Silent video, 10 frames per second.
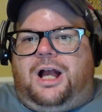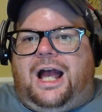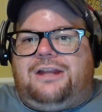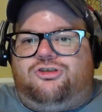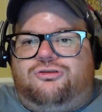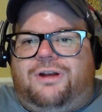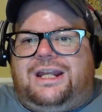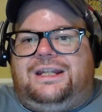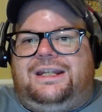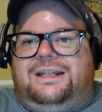I
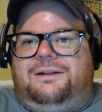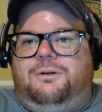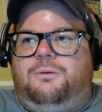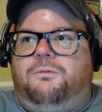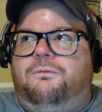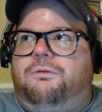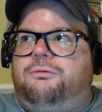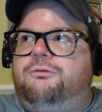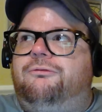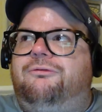traded
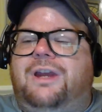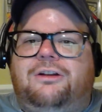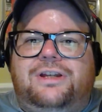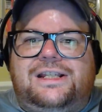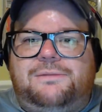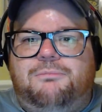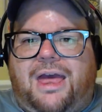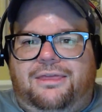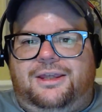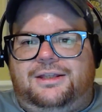through various
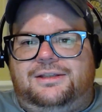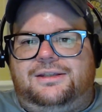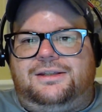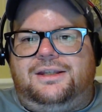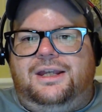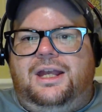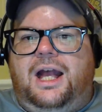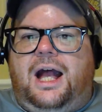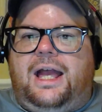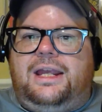methods.
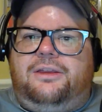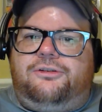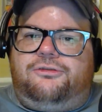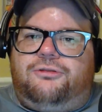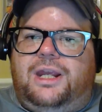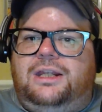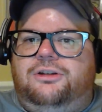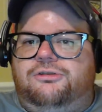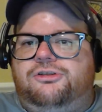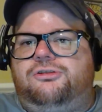I either
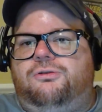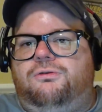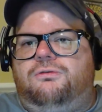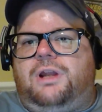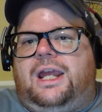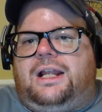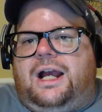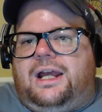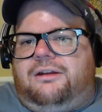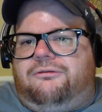traded or sold and
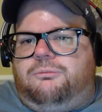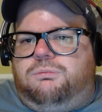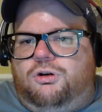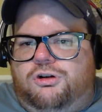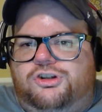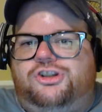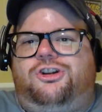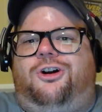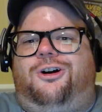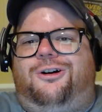kind of
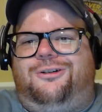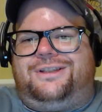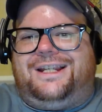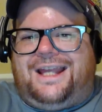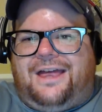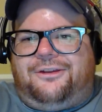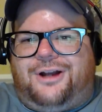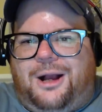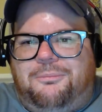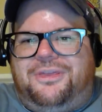pushed all
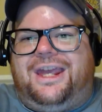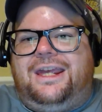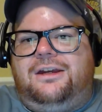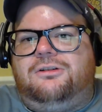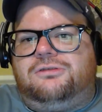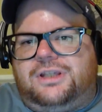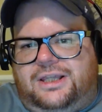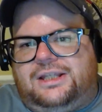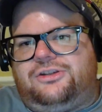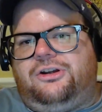together up the hill to
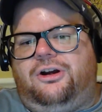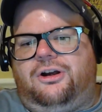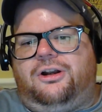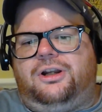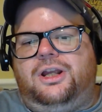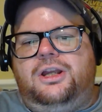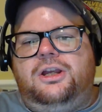this card.